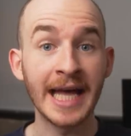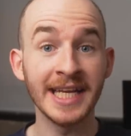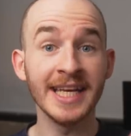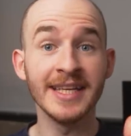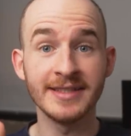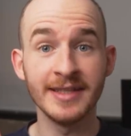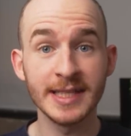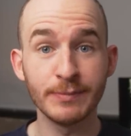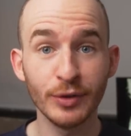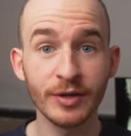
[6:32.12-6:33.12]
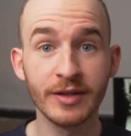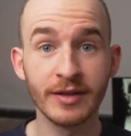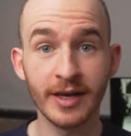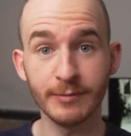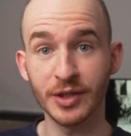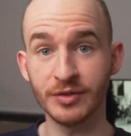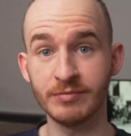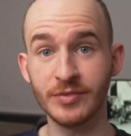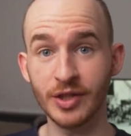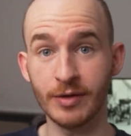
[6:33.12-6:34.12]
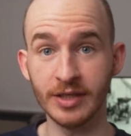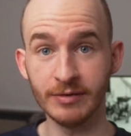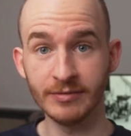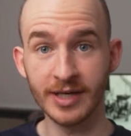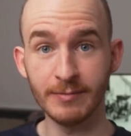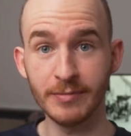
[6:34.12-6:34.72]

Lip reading: and it is this book that I'm gonna show you in